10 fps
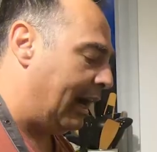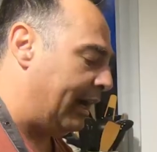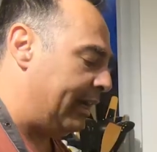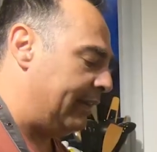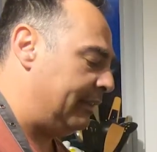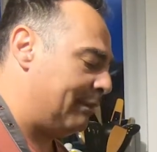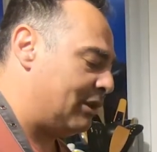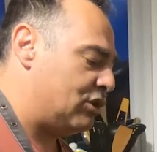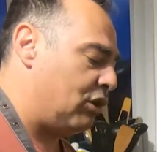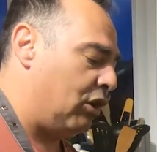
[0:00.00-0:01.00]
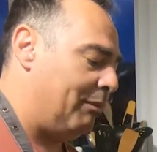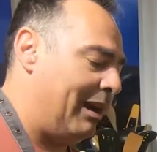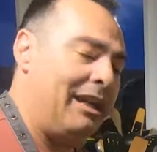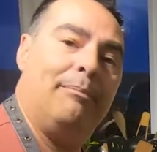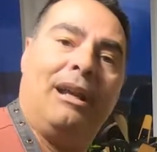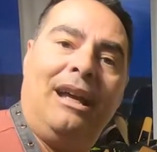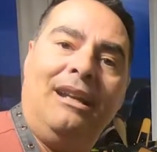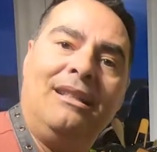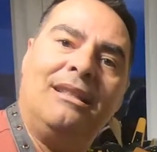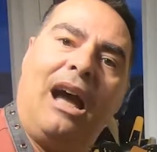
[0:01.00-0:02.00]
I mash all my
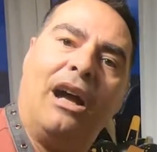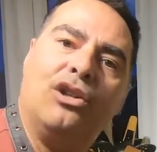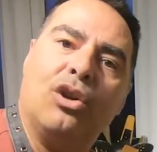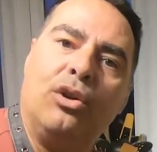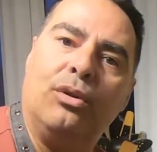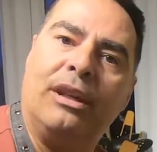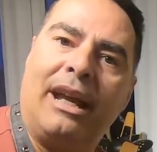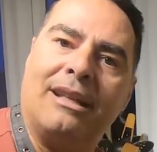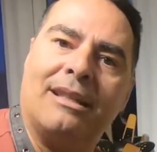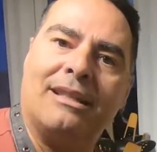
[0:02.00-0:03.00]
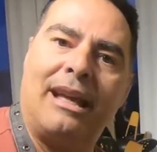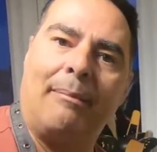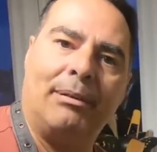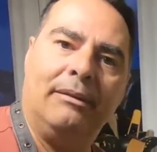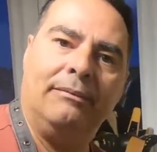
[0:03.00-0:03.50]
bananas, I show you the next step.